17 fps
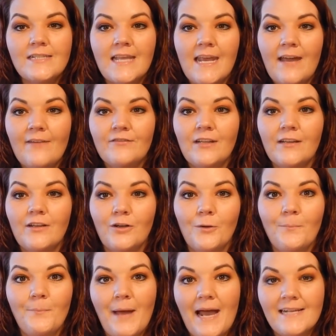They have the
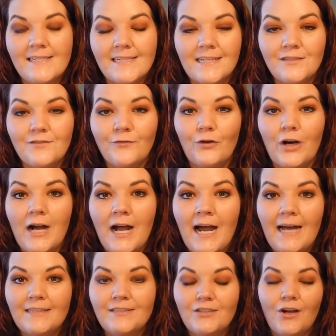little baskets for a
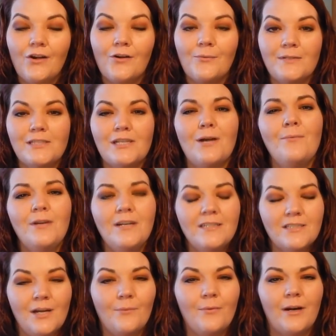hot dog, which I
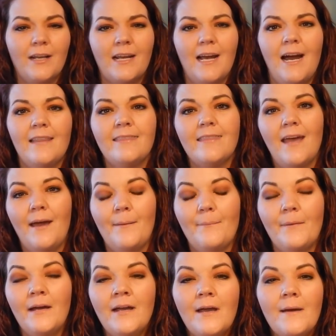wish I would have got
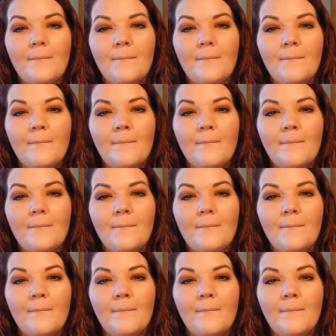them,